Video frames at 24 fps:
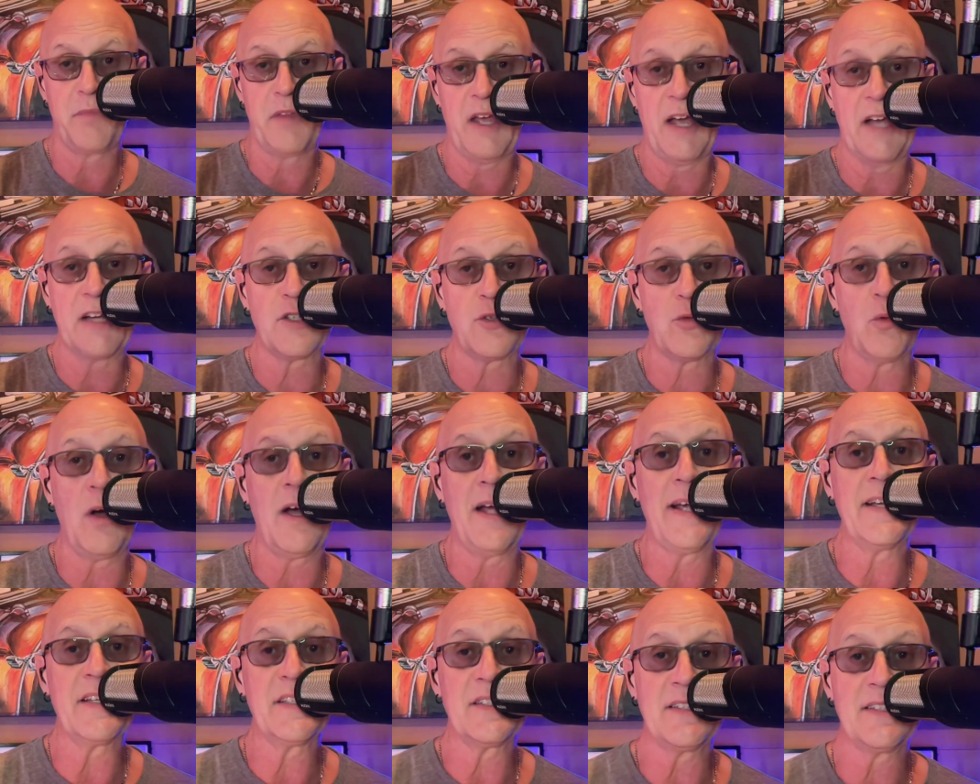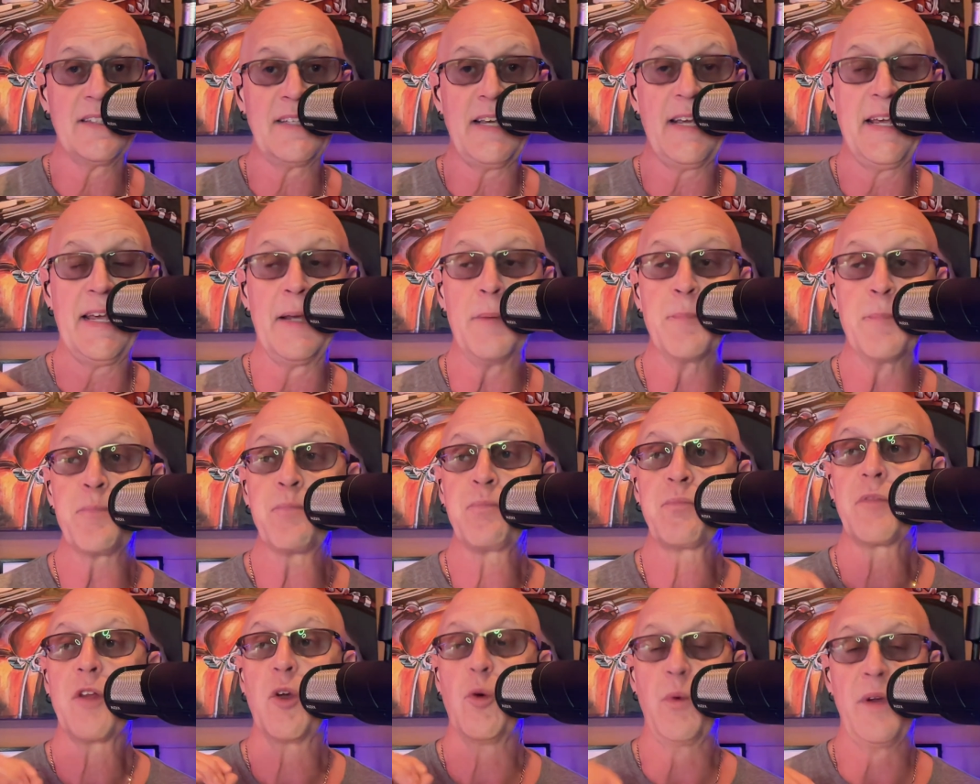X, Y, and Z.
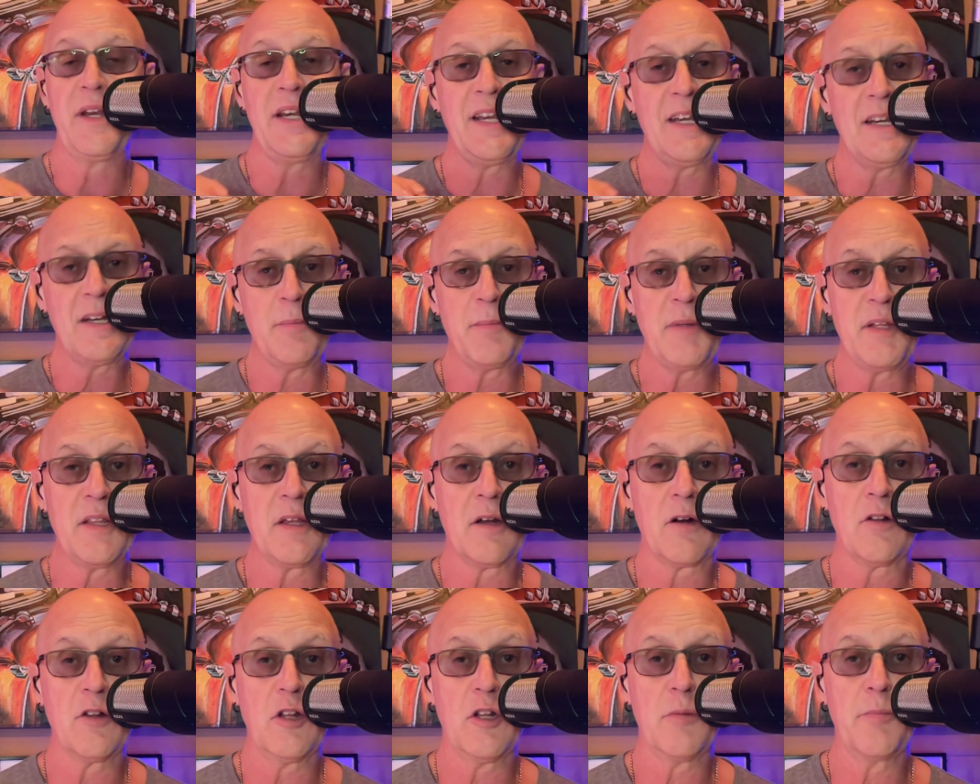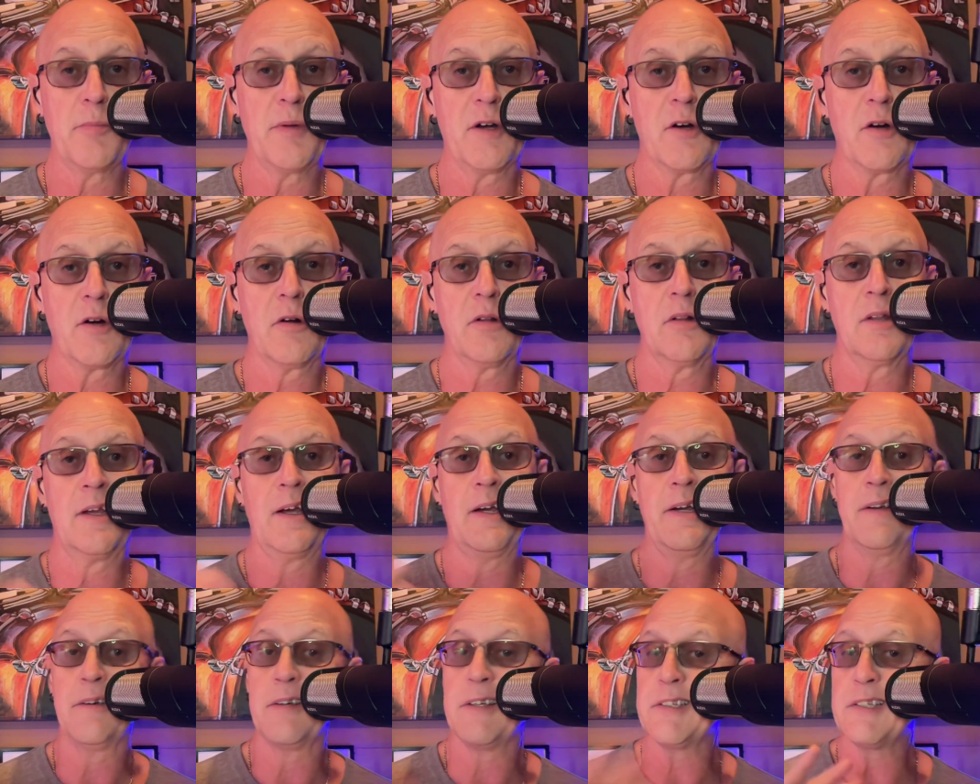We need to be there a little bit early. I
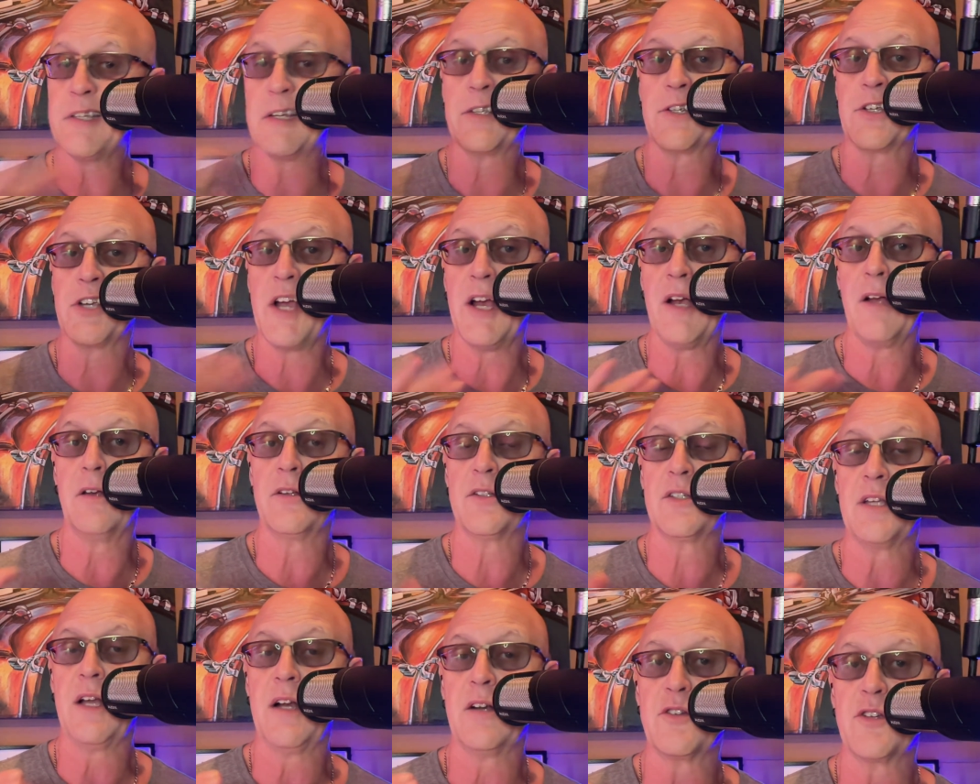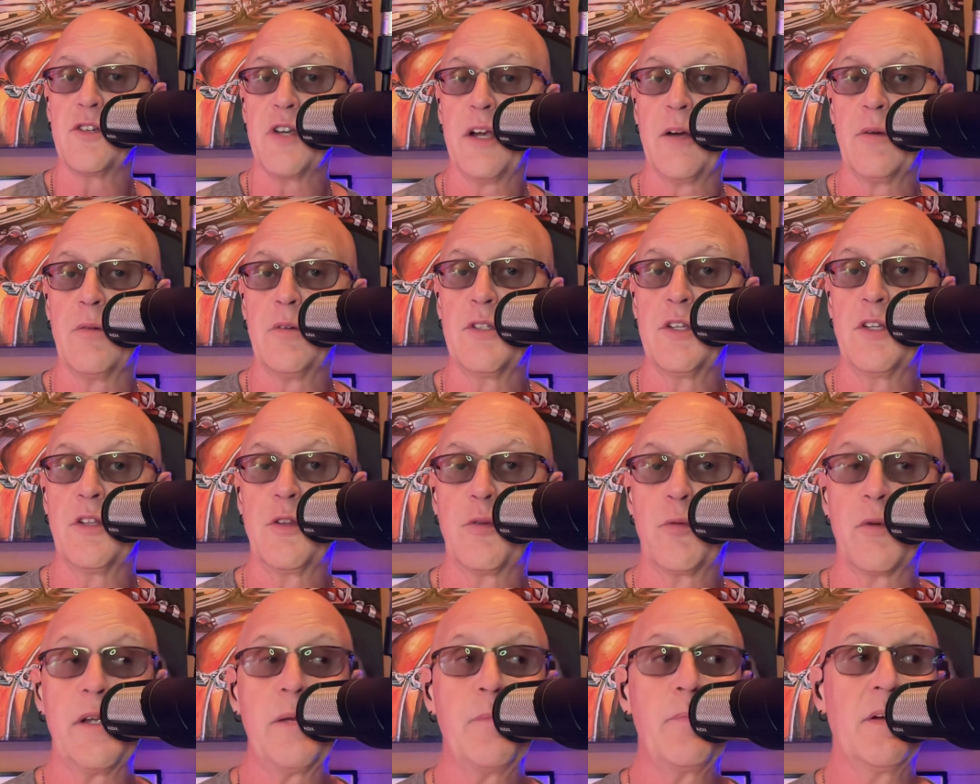know you said sound check was at
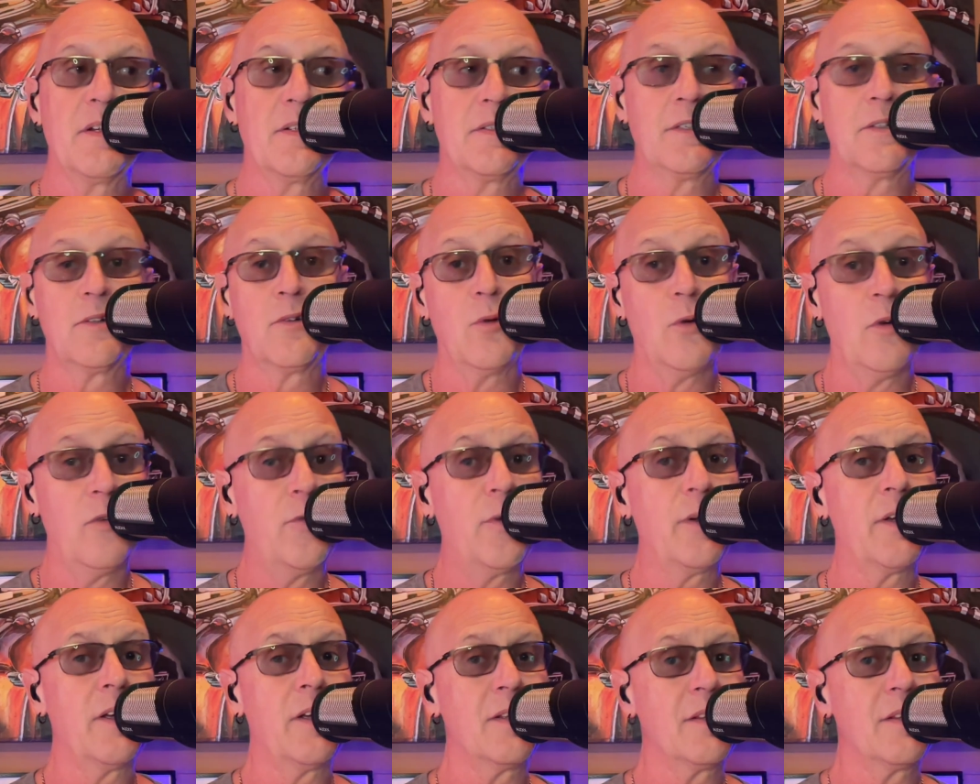3, but is it cool if we get